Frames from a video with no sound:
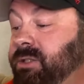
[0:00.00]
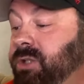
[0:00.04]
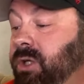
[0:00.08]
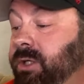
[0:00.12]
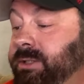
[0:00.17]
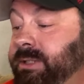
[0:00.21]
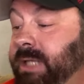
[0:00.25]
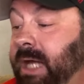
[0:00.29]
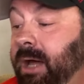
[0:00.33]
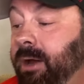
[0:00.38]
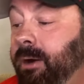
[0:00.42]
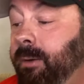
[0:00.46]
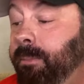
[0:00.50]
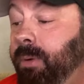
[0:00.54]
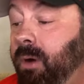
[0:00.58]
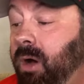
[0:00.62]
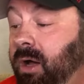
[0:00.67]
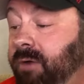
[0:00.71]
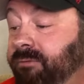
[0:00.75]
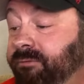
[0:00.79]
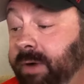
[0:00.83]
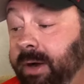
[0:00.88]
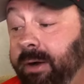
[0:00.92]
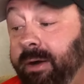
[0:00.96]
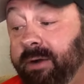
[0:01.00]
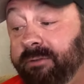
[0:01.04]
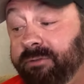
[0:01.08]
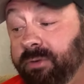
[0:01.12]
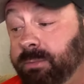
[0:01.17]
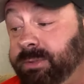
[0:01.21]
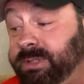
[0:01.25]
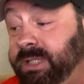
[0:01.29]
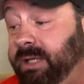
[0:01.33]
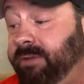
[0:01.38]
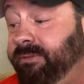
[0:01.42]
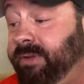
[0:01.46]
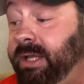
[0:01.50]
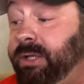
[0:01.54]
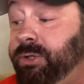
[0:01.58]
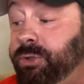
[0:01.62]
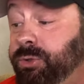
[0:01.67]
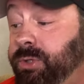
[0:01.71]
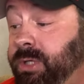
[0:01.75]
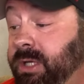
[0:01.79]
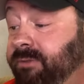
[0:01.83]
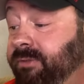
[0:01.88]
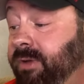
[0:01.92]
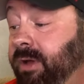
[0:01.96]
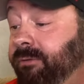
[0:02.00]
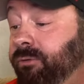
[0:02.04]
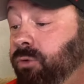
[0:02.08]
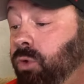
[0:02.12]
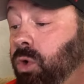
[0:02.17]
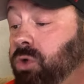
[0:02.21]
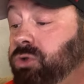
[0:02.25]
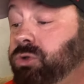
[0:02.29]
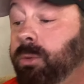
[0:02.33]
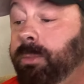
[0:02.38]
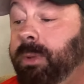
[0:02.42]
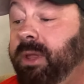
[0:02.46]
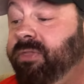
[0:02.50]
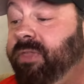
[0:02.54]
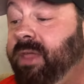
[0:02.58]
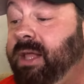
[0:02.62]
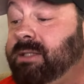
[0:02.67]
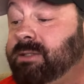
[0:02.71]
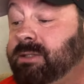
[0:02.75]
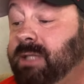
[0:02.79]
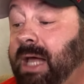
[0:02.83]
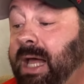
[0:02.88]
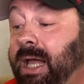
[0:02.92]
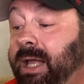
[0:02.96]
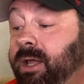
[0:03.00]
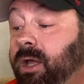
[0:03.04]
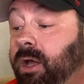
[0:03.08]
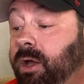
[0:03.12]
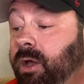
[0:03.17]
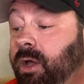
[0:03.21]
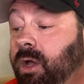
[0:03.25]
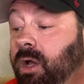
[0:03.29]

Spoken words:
looked down upon, varying from TV to TV, of course, would be things like